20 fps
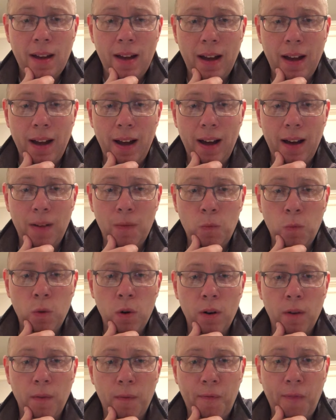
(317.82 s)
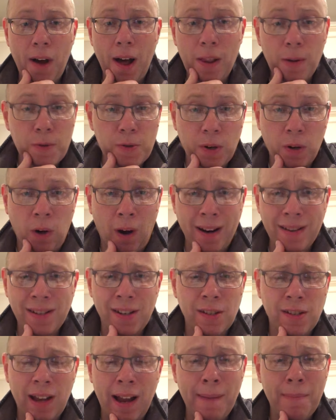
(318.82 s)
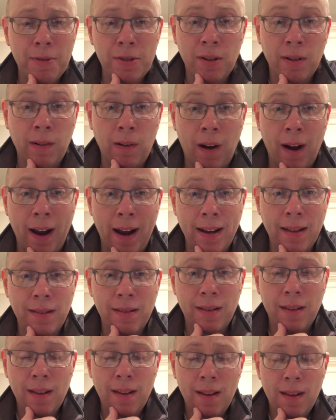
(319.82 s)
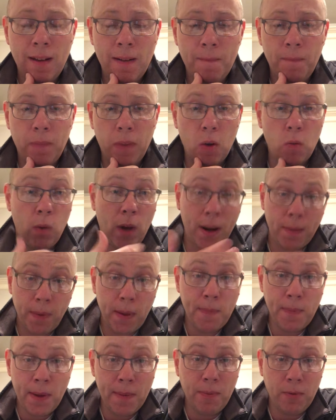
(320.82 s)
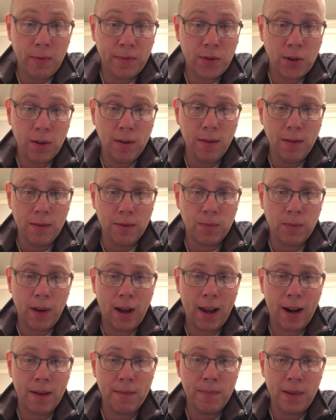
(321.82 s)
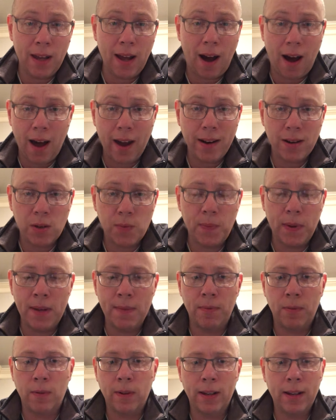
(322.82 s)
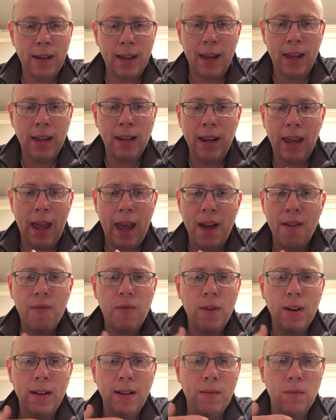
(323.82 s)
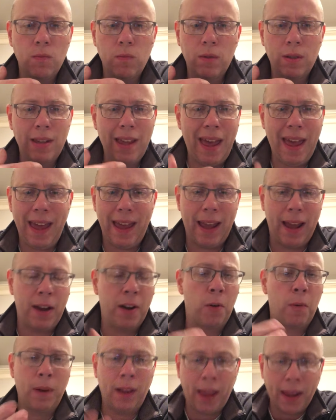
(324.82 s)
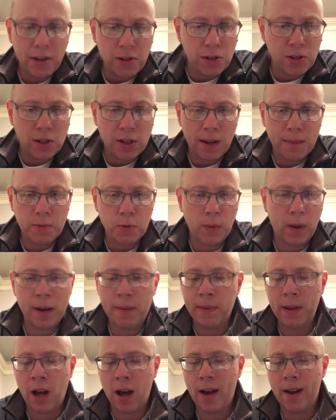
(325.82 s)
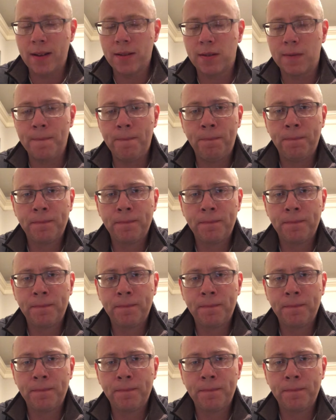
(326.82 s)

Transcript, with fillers: uh, we're followers of Christ, disciples of Christ. We ought to be people of truth. We ought to be honest people. And in every day, in our relationships, we ought to be honest.